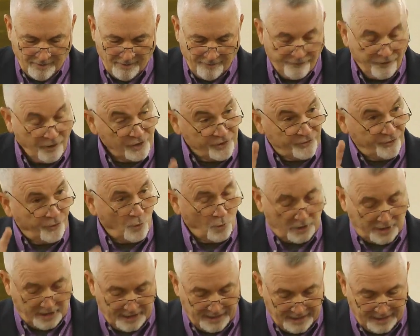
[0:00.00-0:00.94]
Verse
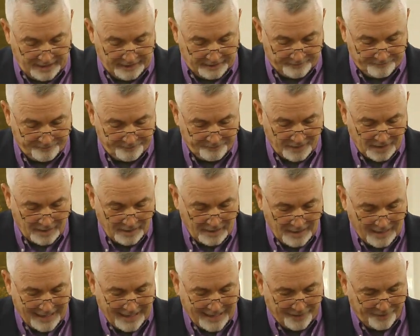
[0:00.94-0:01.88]
14,
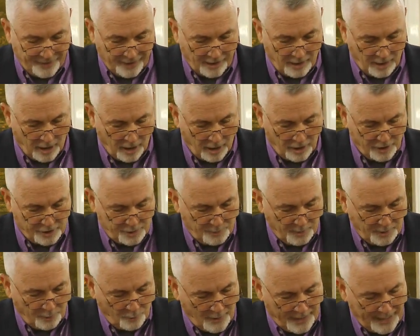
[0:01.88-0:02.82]
"Their
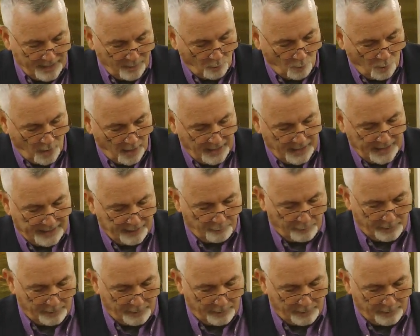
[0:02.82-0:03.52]
herdsmen ran away and